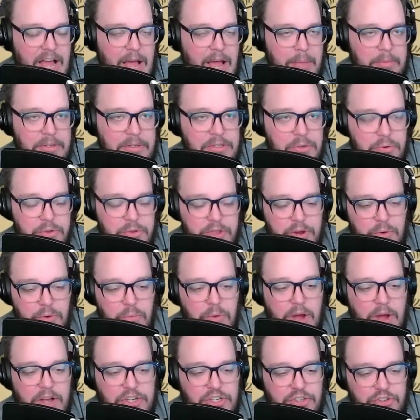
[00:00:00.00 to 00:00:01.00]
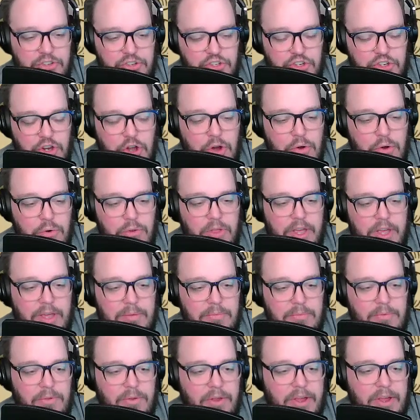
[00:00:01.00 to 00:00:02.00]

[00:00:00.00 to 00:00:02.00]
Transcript: the comics who were there watching the show or like